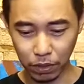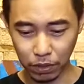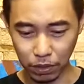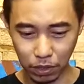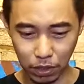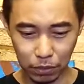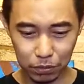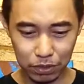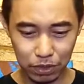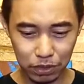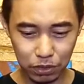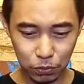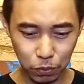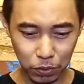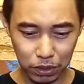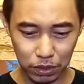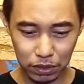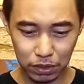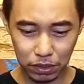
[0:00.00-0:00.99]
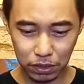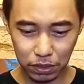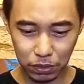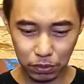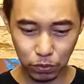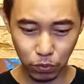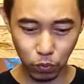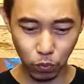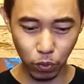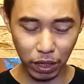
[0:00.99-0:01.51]
Uh, this one
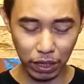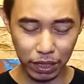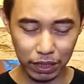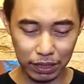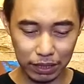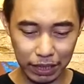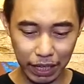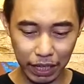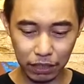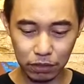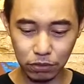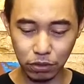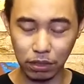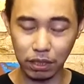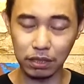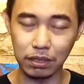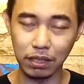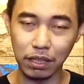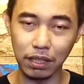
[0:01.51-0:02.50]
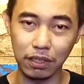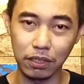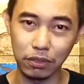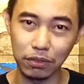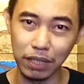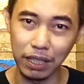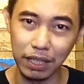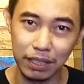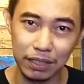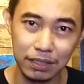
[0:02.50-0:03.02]
is what I'd like to
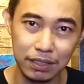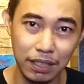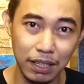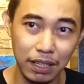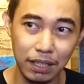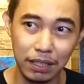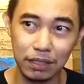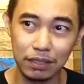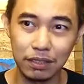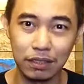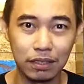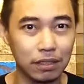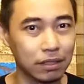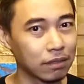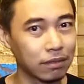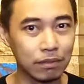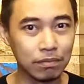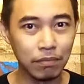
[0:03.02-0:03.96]
categorize as